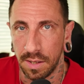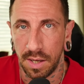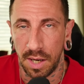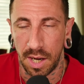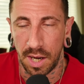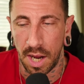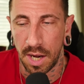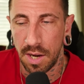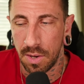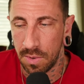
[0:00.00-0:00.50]

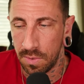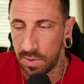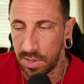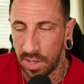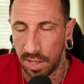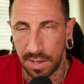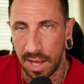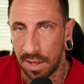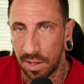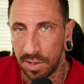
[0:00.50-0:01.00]
And I know
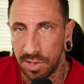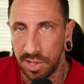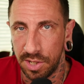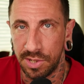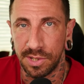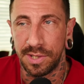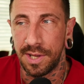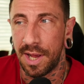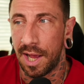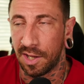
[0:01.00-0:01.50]
technology
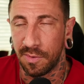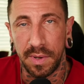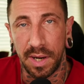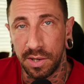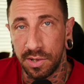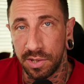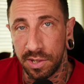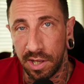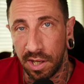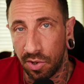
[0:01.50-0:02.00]
just
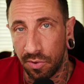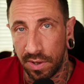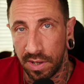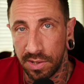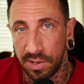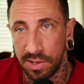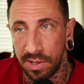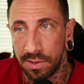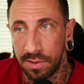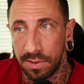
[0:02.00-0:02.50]
exponentially
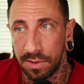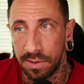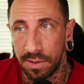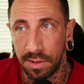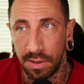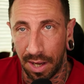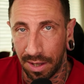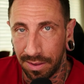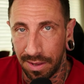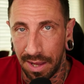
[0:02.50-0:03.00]
increases
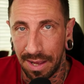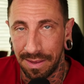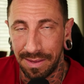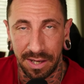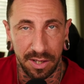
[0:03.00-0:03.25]
like that.